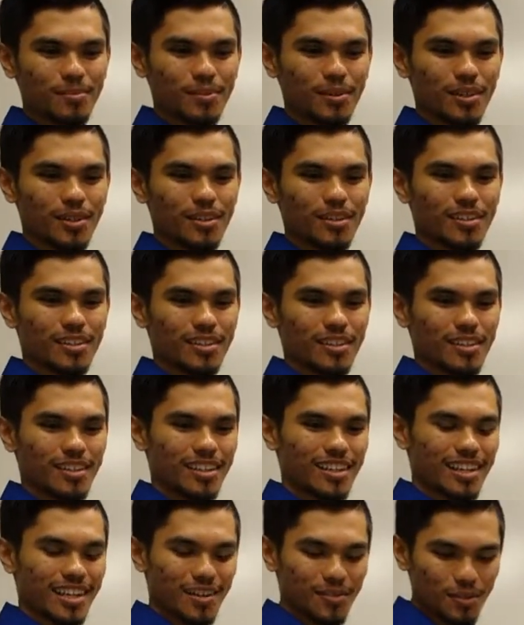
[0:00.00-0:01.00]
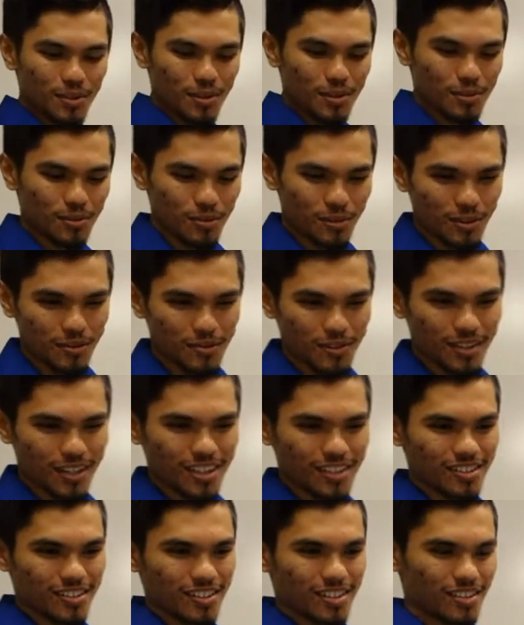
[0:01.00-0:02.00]
But after you go rough
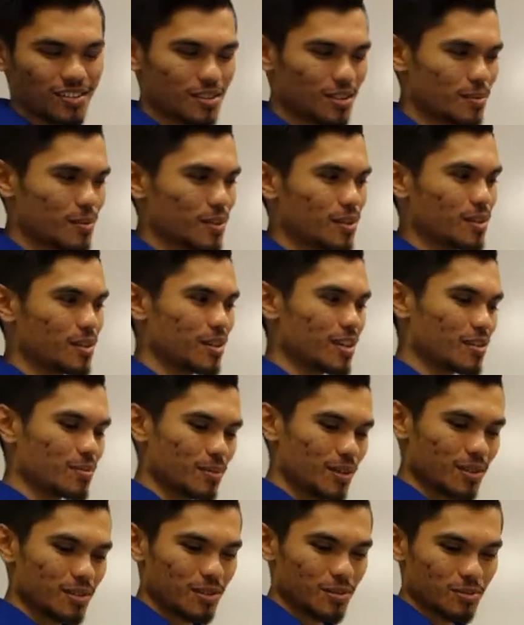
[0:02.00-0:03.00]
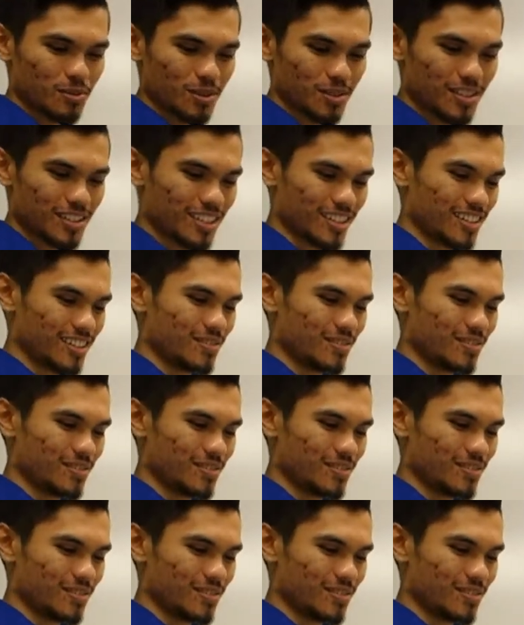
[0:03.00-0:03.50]
sketch, it's typically the next process, which is